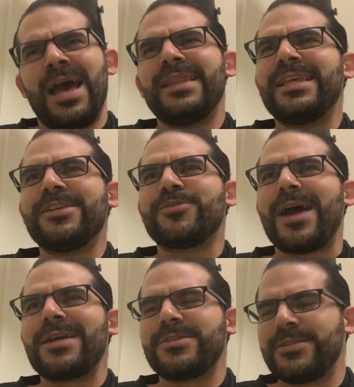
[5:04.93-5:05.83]
The
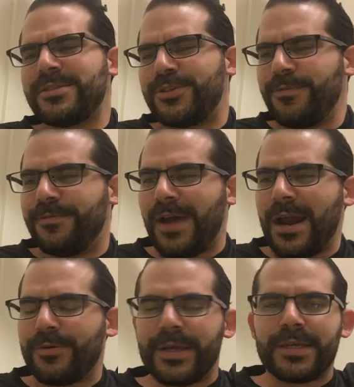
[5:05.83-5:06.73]
interactions do
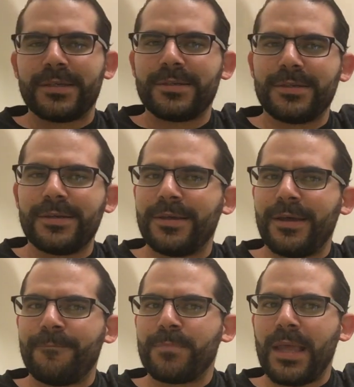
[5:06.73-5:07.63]
vary.
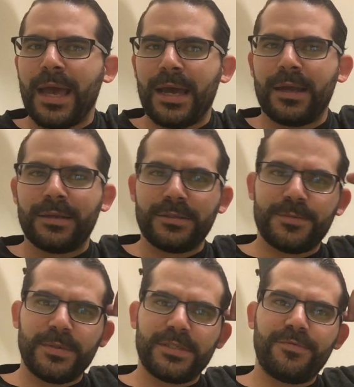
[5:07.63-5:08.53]
And
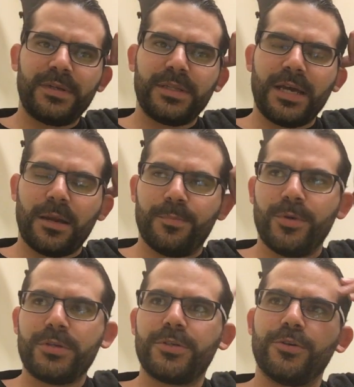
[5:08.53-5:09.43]
specifically on
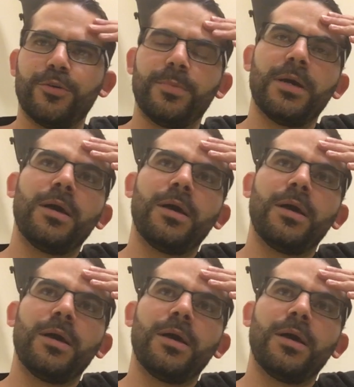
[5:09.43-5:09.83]
BookTube,